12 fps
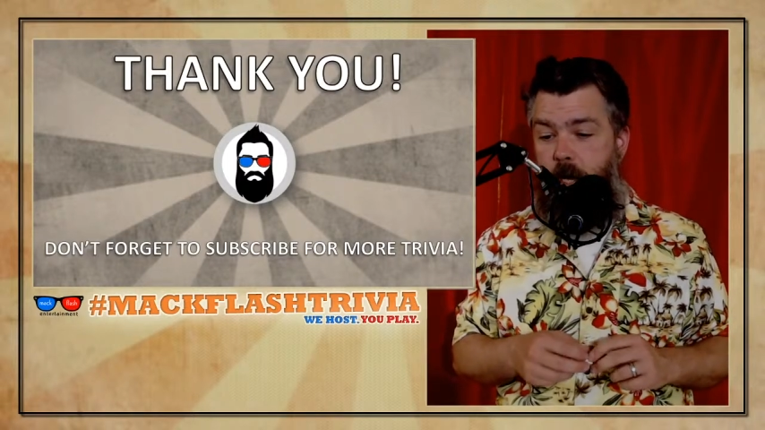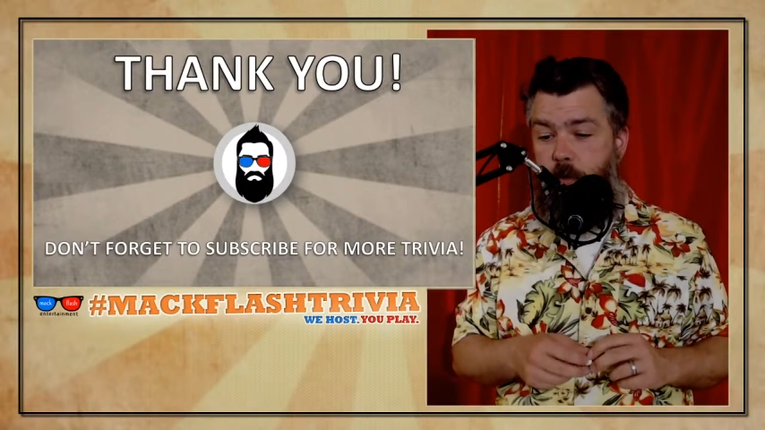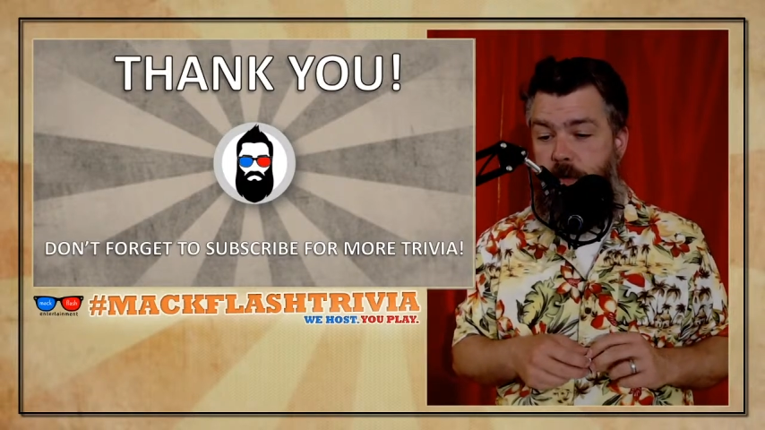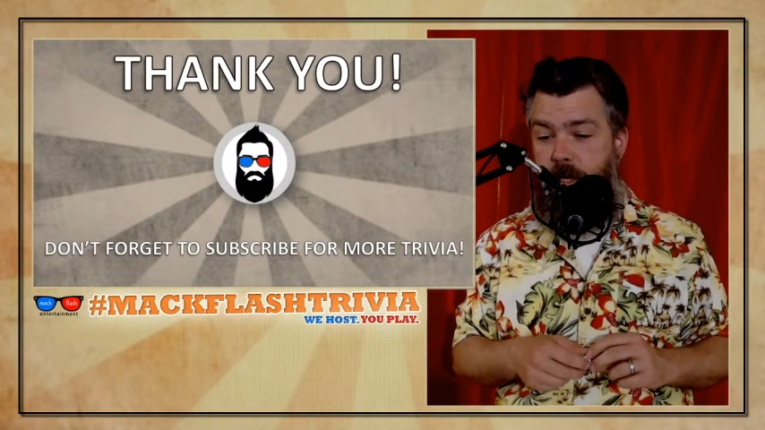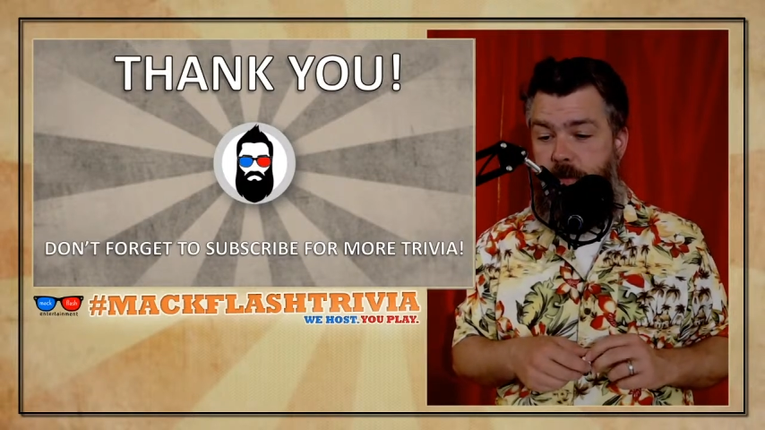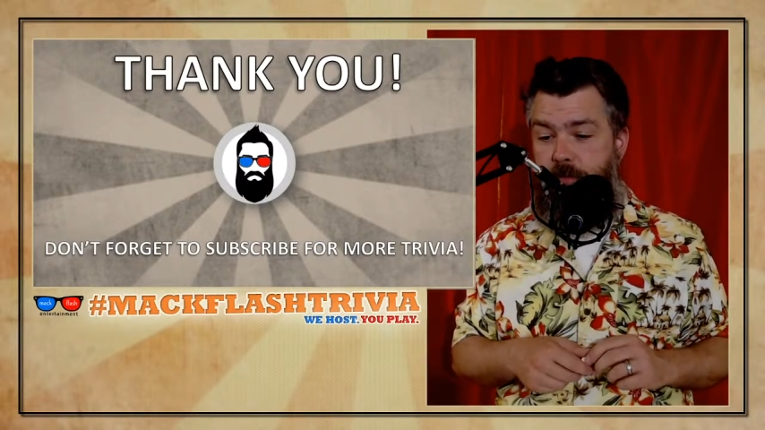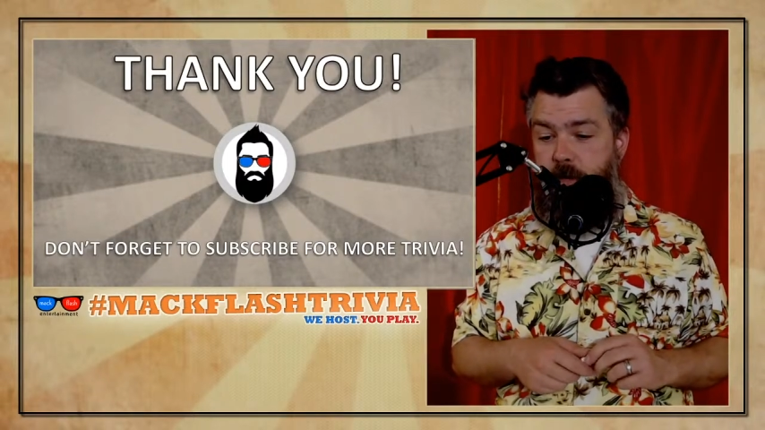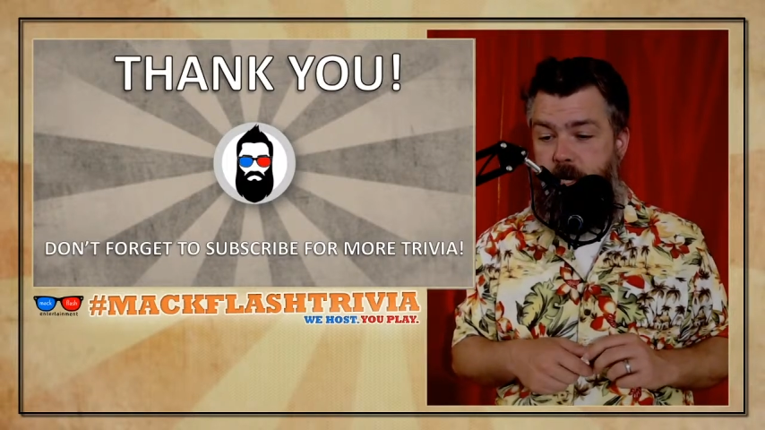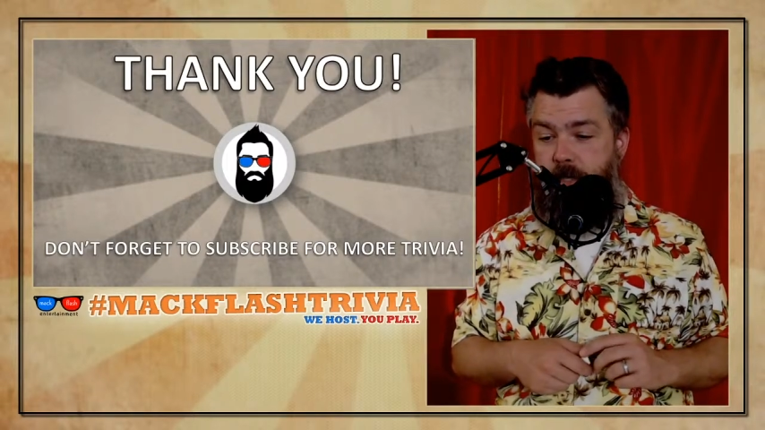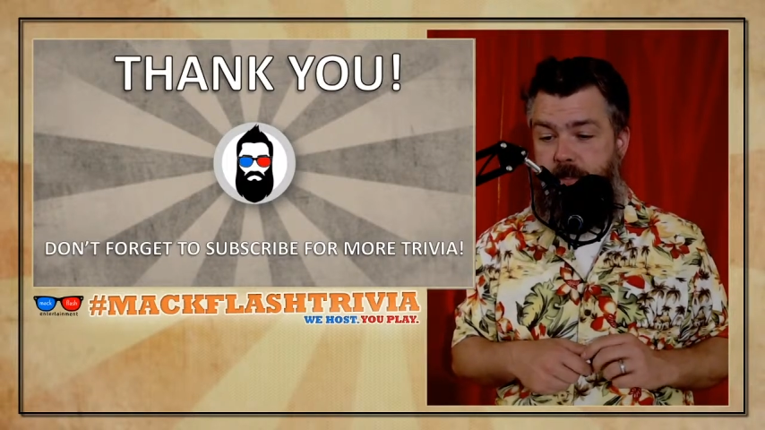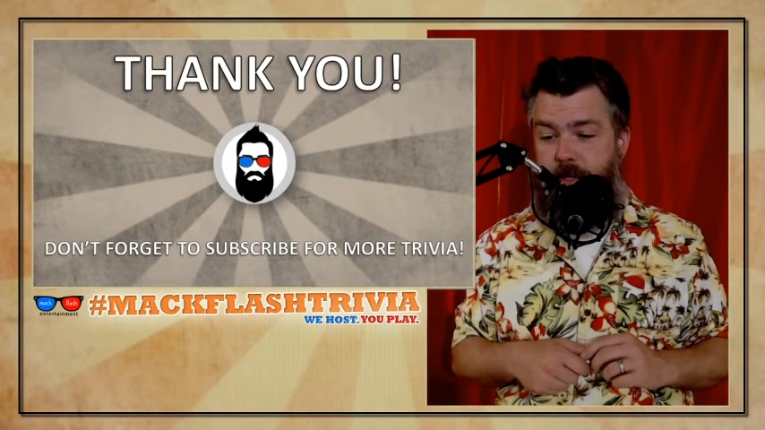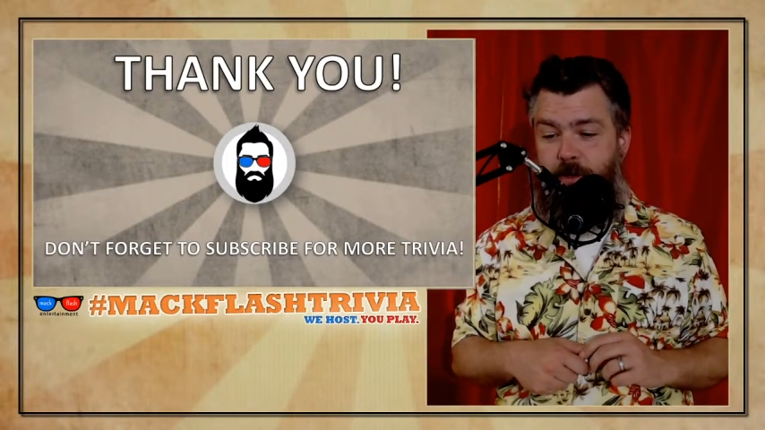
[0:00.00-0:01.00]
We have
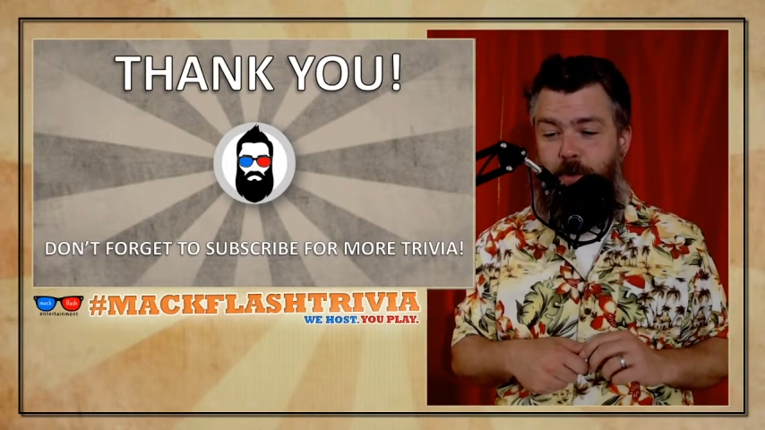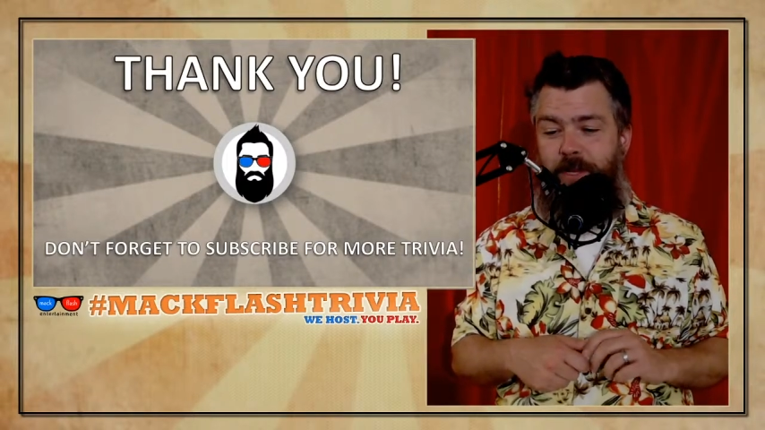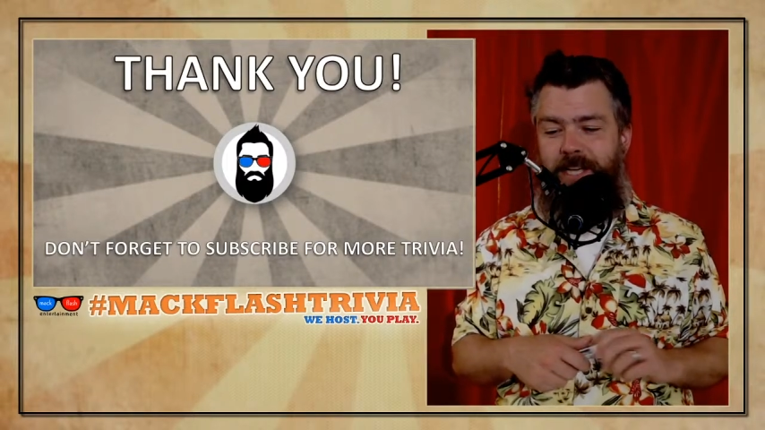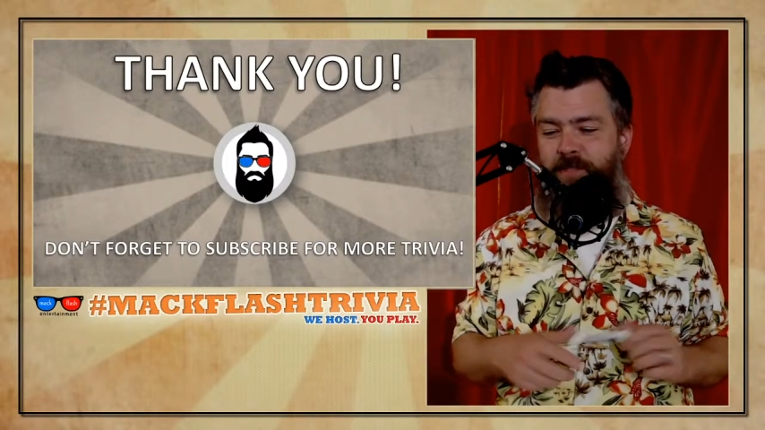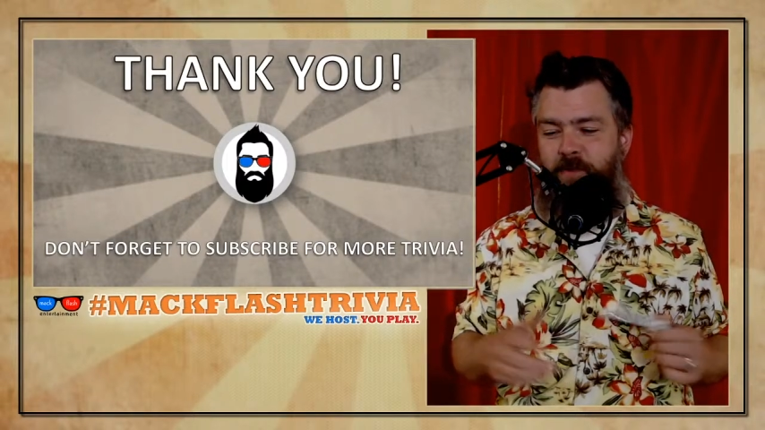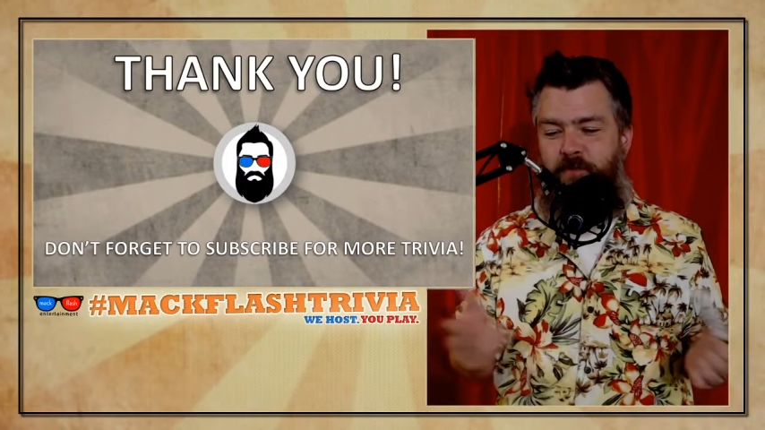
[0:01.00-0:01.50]
got that's